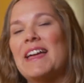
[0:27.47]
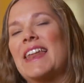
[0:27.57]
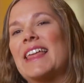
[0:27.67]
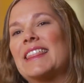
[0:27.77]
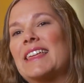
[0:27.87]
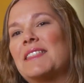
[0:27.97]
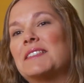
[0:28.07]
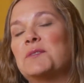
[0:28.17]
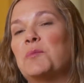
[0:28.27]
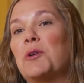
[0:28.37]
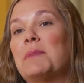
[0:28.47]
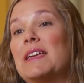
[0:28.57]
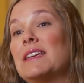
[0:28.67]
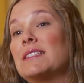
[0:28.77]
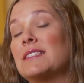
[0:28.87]
And I think that's more
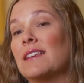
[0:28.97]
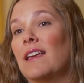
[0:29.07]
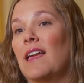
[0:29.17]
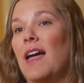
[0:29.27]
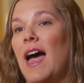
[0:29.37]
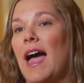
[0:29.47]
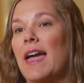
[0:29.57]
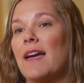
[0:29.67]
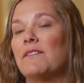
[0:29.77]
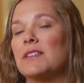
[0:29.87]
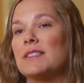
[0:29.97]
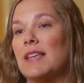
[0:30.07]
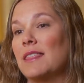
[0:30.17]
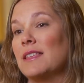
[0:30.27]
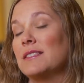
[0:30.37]
because I have a
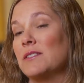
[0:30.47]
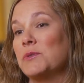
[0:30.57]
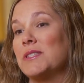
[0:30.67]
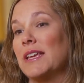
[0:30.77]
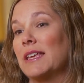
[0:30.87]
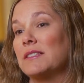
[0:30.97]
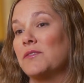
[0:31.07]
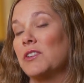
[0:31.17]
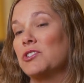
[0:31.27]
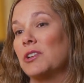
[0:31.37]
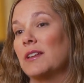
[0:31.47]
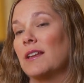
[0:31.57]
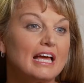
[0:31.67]
son that's losing his vision.